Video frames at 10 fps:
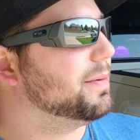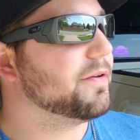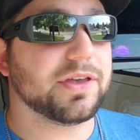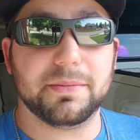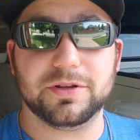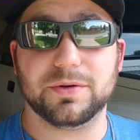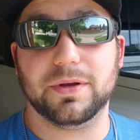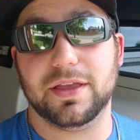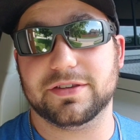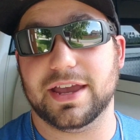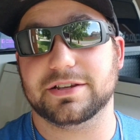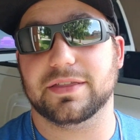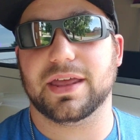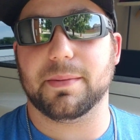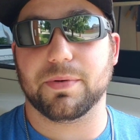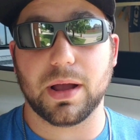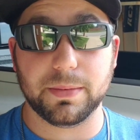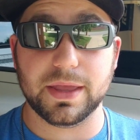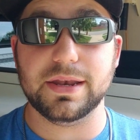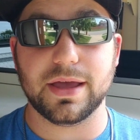I've come to the realization that I'm
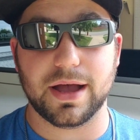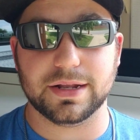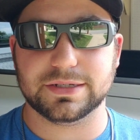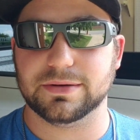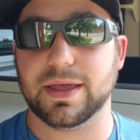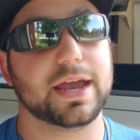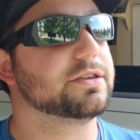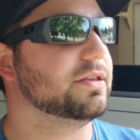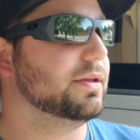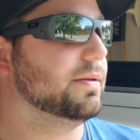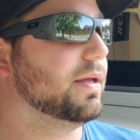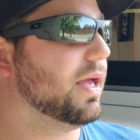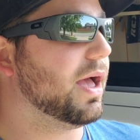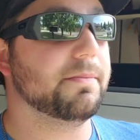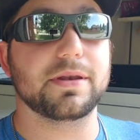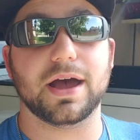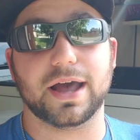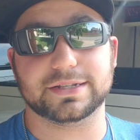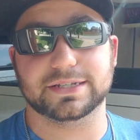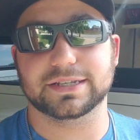probably not, well actually I'm
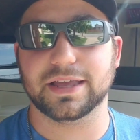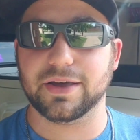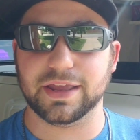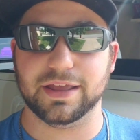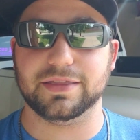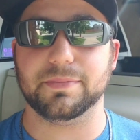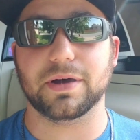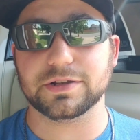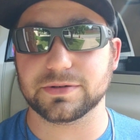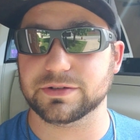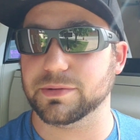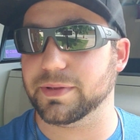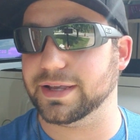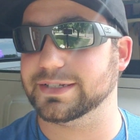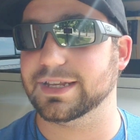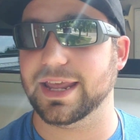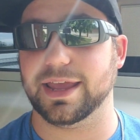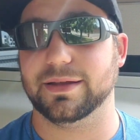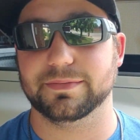not going to get the ball joints replaced today.